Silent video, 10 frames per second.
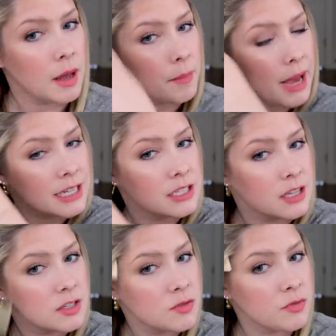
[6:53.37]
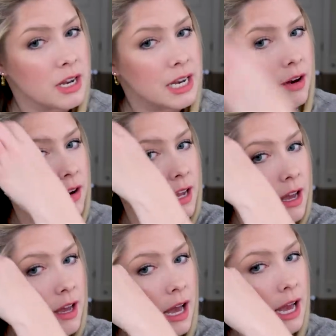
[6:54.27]
Back to this front
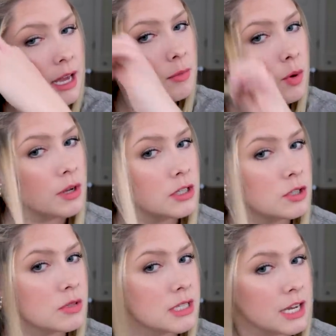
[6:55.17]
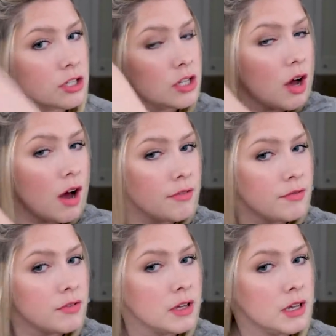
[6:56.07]
area, I am going to section
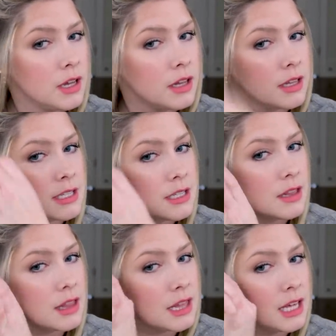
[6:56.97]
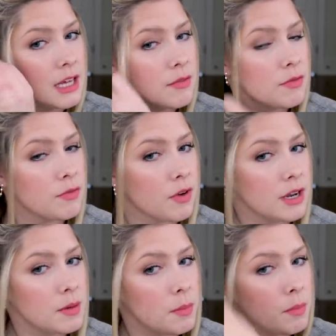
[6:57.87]
off the
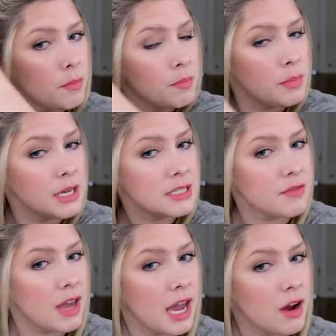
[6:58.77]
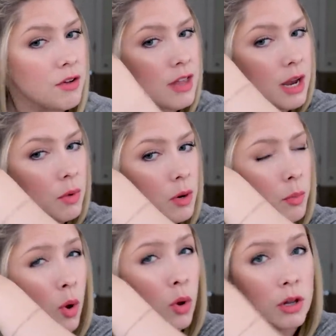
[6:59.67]
front piece of hair that I want
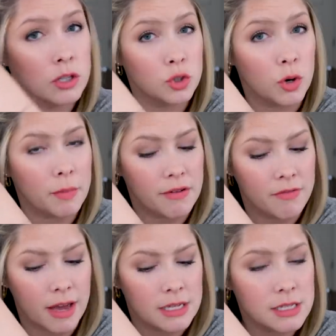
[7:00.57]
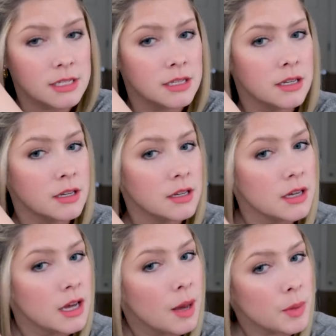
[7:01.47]
to pull toward my face.
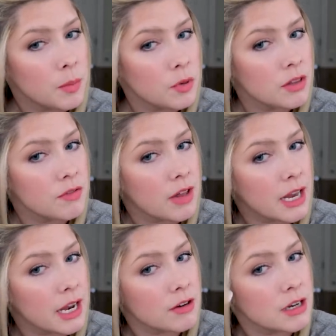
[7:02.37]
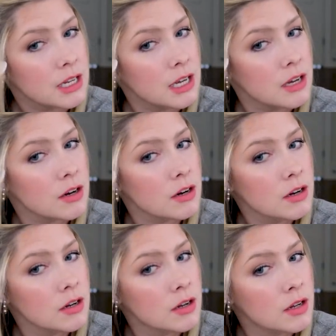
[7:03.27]
I'm going to put the flat iron in here
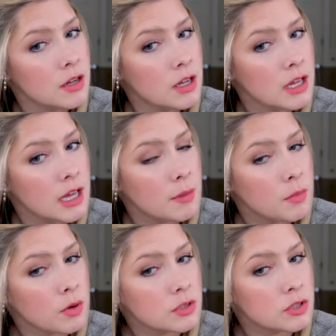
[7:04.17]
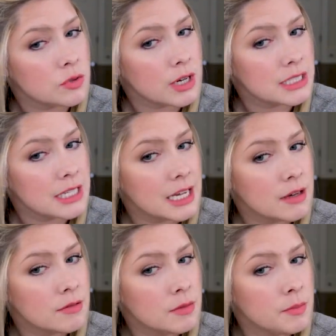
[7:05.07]
and pull straight
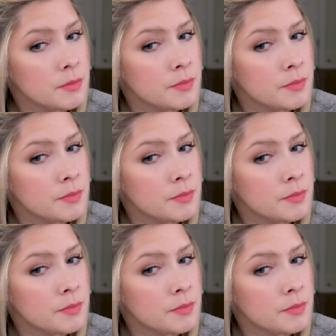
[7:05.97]
down.